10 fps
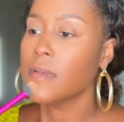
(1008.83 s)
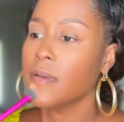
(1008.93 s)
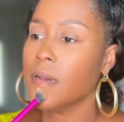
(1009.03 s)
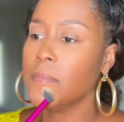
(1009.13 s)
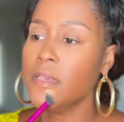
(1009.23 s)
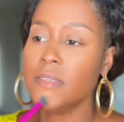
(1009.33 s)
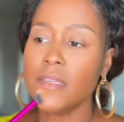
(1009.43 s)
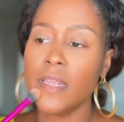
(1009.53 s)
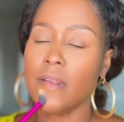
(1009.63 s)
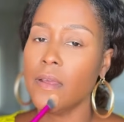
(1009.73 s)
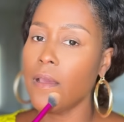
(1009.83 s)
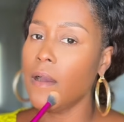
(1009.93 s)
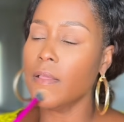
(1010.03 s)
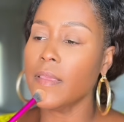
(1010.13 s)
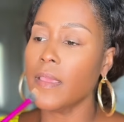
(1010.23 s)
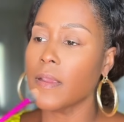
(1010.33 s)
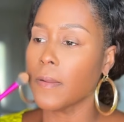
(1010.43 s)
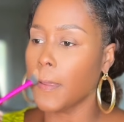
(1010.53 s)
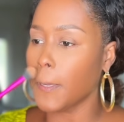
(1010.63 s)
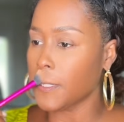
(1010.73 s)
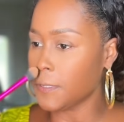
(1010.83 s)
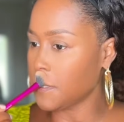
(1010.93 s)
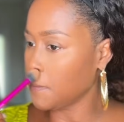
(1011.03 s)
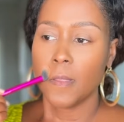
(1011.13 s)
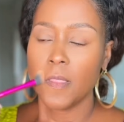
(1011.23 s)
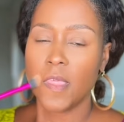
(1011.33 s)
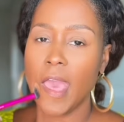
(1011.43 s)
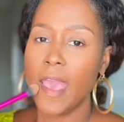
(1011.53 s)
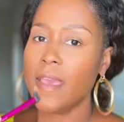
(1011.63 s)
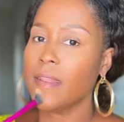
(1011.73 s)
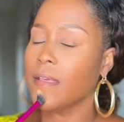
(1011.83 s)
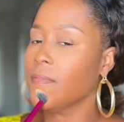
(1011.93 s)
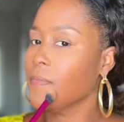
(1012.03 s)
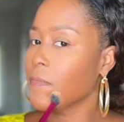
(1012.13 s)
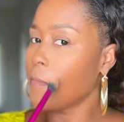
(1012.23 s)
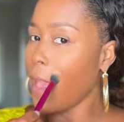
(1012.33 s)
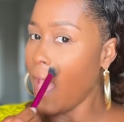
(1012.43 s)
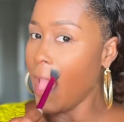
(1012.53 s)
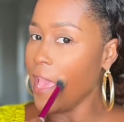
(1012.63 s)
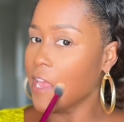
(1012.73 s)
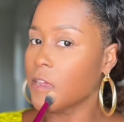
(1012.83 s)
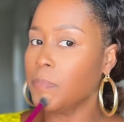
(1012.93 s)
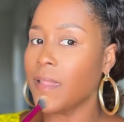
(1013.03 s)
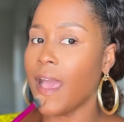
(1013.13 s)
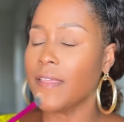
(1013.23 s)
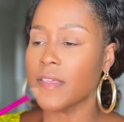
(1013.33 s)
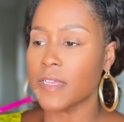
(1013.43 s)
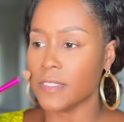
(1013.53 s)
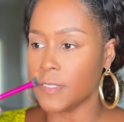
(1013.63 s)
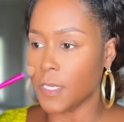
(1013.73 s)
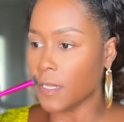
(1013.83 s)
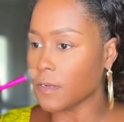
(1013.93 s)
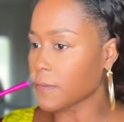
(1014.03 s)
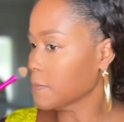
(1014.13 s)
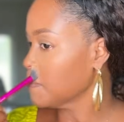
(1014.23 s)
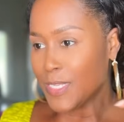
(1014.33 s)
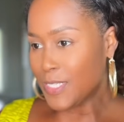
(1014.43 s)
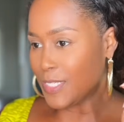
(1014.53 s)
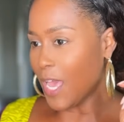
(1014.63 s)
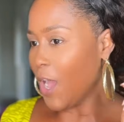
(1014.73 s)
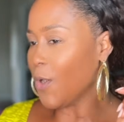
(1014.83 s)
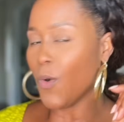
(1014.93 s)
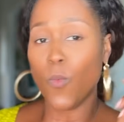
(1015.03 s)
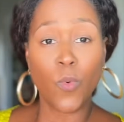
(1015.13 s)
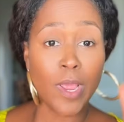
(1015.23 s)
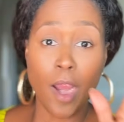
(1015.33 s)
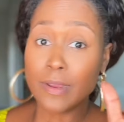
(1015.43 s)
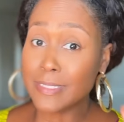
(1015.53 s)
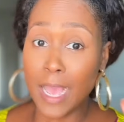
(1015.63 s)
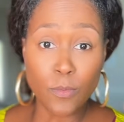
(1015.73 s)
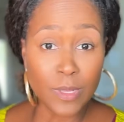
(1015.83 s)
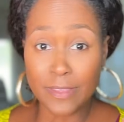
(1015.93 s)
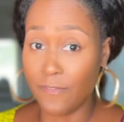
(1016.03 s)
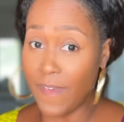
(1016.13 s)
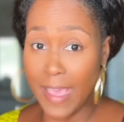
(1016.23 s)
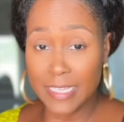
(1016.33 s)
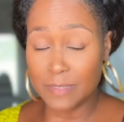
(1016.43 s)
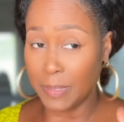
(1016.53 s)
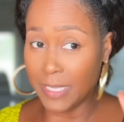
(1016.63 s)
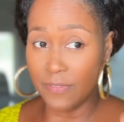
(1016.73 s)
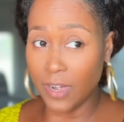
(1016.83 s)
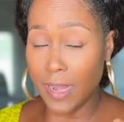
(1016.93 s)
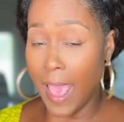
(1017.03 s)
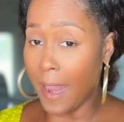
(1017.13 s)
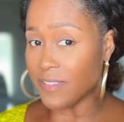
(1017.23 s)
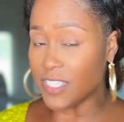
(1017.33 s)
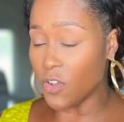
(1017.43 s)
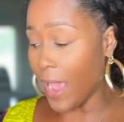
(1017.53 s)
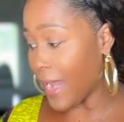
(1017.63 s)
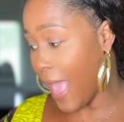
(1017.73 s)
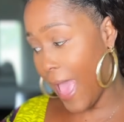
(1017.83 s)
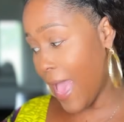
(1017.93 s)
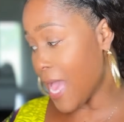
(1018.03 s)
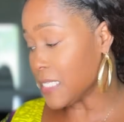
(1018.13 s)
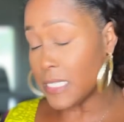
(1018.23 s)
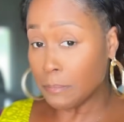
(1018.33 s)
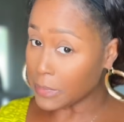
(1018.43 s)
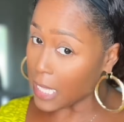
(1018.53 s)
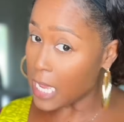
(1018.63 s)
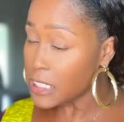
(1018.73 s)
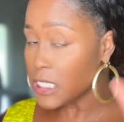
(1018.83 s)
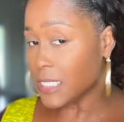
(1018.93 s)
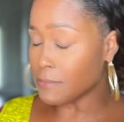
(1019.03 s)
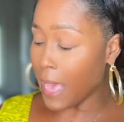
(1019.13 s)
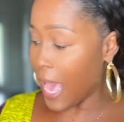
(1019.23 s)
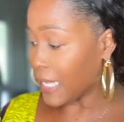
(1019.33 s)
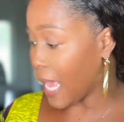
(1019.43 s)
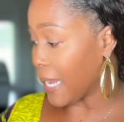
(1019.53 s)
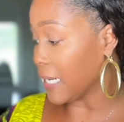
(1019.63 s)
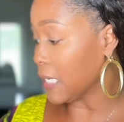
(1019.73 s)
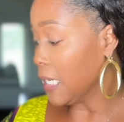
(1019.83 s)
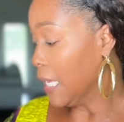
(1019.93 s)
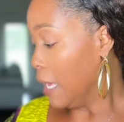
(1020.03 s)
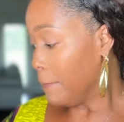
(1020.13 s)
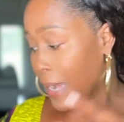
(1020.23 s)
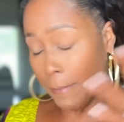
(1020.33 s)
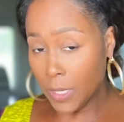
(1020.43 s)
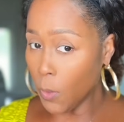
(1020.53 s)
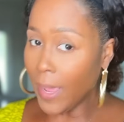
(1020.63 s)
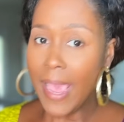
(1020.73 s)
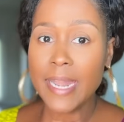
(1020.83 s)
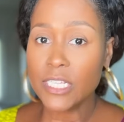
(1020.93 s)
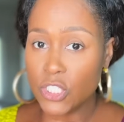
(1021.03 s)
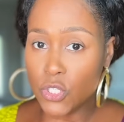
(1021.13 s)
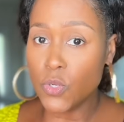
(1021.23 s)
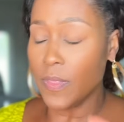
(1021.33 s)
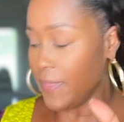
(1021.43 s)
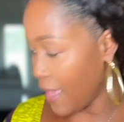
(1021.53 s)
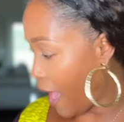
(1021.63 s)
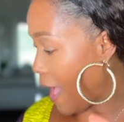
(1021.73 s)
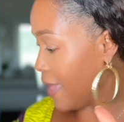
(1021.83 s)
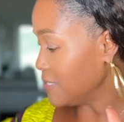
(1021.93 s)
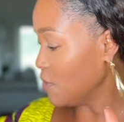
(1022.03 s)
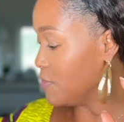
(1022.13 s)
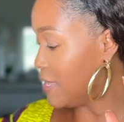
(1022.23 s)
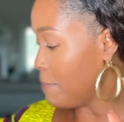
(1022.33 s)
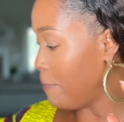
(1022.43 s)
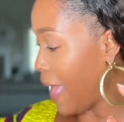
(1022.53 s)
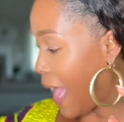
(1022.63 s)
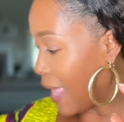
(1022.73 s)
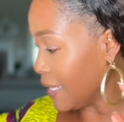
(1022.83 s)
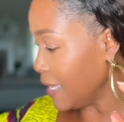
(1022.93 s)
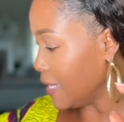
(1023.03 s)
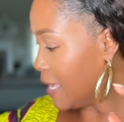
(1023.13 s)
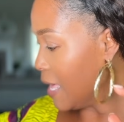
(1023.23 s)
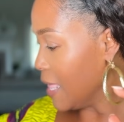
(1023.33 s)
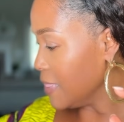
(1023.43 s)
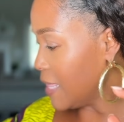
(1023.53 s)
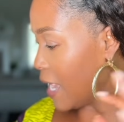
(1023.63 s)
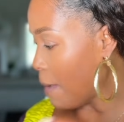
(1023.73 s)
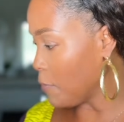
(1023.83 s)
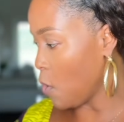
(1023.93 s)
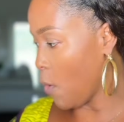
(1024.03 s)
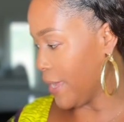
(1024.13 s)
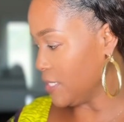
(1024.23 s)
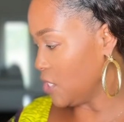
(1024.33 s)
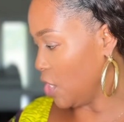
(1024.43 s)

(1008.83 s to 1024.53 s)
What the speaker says: I'm using it on all the areas that I had applied the concealer. So we are done with the face, believe it or not. I still got to add some blush and some highlighter, but I'm gonna go ahead and do the eye. So the palette that I'm going to